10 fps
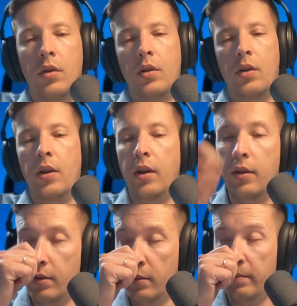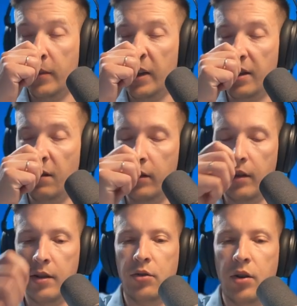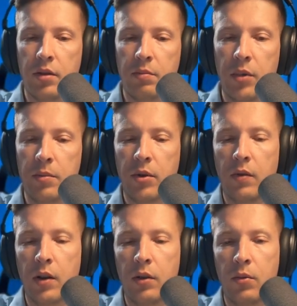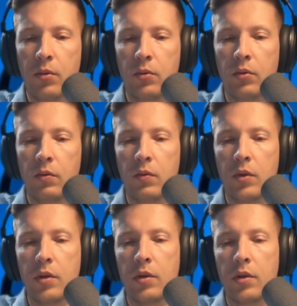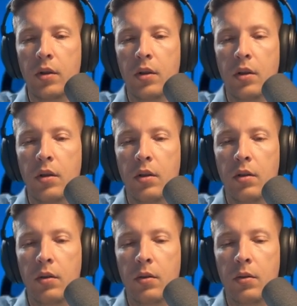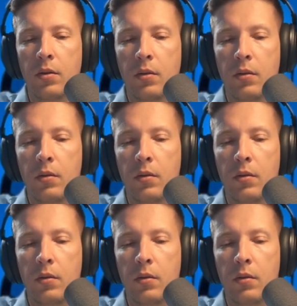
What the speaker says: And let's give it another chance. Please provide code with all